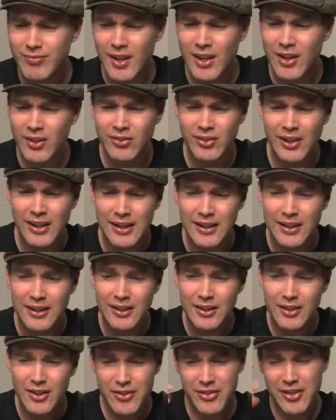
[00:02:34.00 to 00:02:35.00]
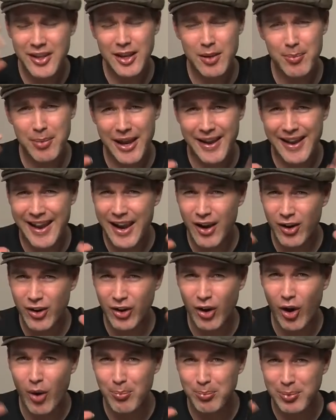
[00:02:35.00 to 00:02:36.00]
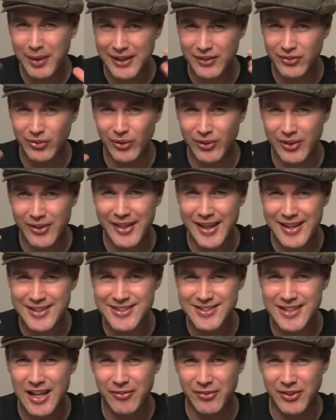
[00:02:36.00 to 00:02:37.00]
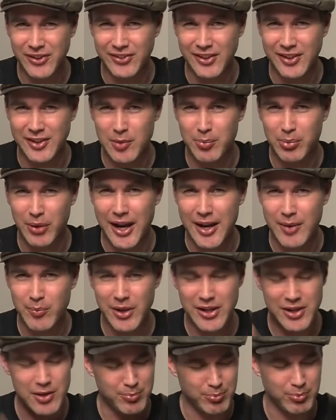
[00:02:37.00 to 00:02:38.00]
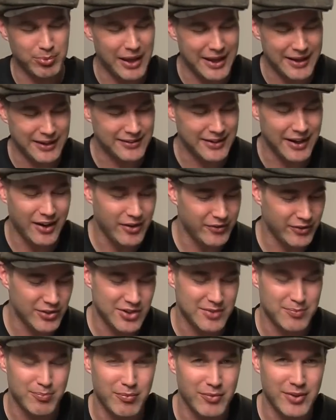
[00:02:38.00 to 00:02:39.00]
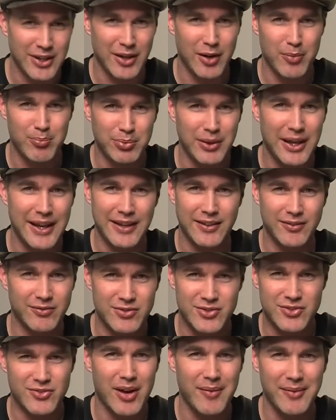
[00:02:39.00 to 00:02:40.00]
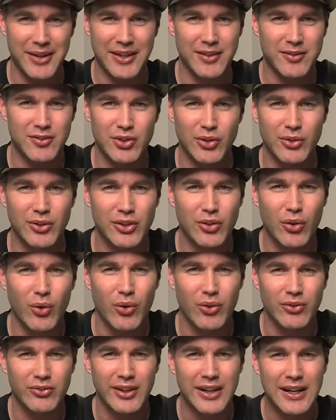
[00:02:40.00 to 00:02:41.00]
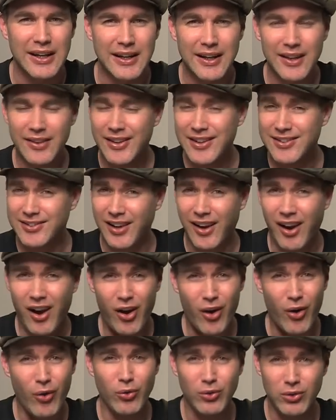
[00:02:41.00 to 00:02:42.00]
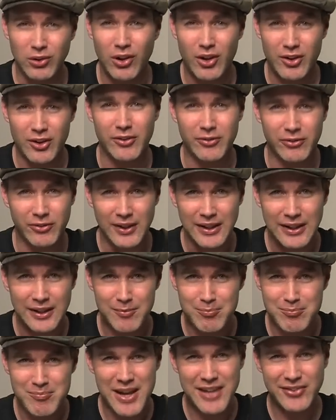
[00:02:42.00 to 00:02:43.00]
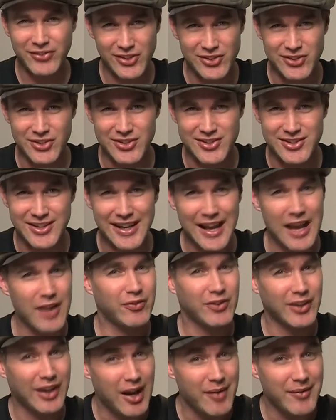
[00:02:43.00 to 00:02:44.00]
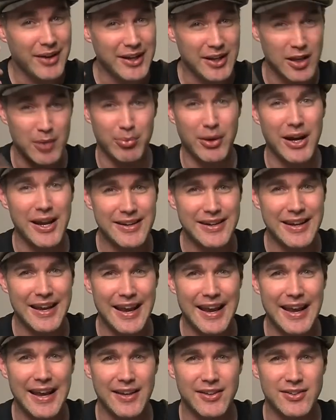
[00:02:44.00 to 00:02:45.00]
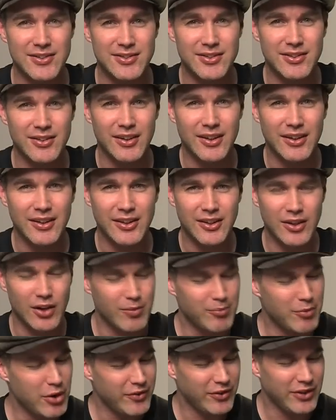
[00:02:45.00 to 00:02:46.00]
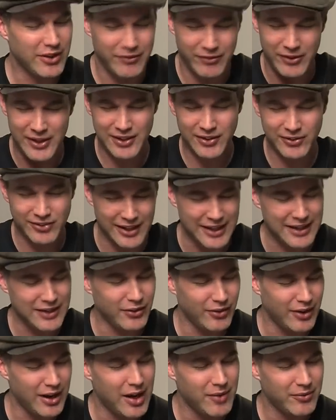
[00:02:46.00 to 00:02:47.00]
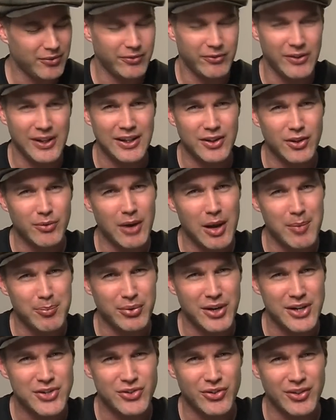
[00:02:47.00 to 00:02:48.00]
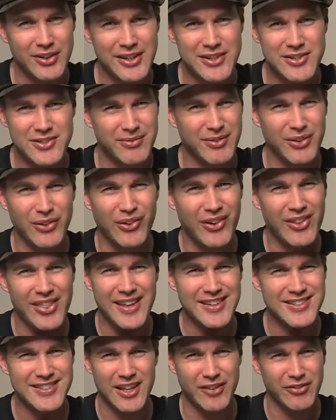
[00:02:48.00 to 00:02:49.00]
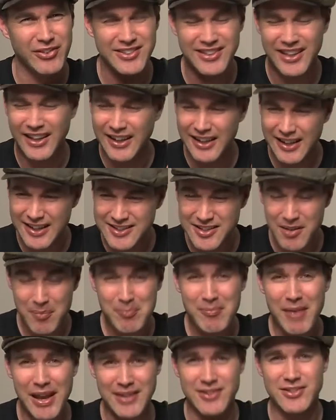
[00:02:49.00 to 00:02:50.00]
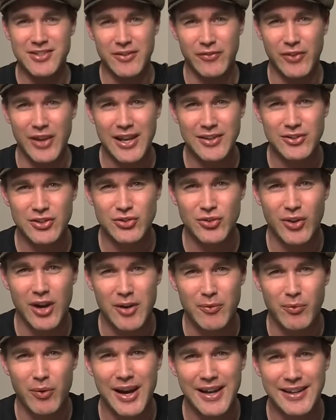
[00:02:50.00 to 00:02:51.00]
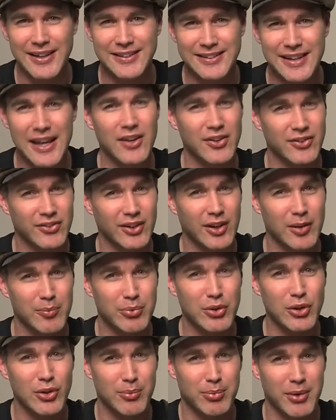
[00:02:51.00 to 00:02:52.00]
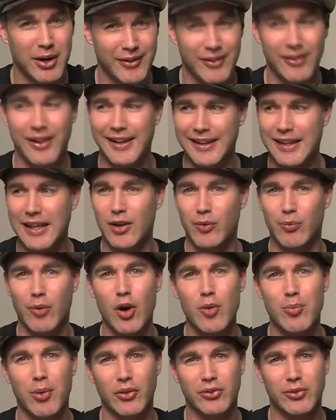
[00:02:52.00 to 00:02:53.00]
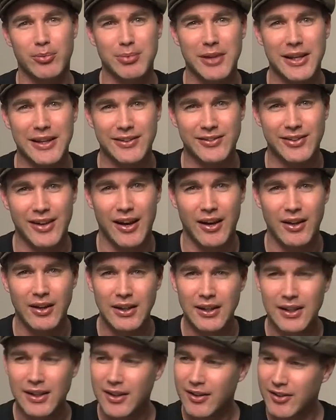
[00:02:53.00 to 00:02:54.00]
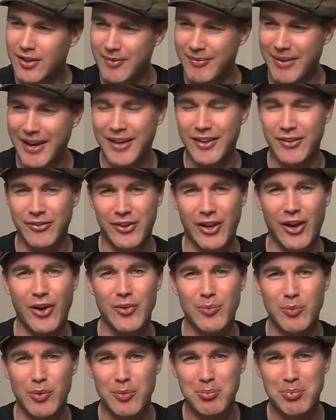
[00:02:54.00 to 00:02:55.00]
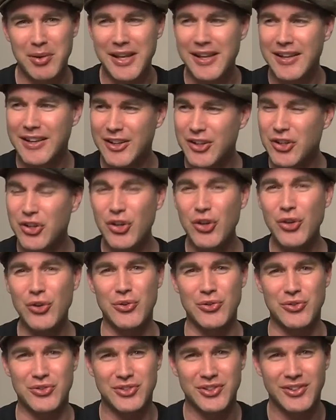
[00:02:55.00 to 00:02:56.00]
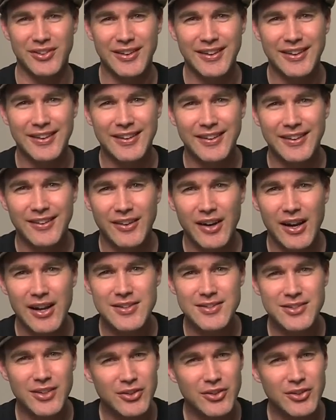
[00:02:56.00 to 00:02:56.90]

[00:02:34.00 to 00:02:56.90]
Because you think about how complex all of that stuff is in your brain when you're playing guitar, even just, you know, playing strumming and doing chords. There's a whole lot of messages that have to come out of your brain to your hands. You know, moving the fingers, getting your arms, feeling the right pressure on the instrument, all of that stuff. It's immense if you had to try and write it down as a computer program, like get a robot to play guitar. The amount of code would be huge, right?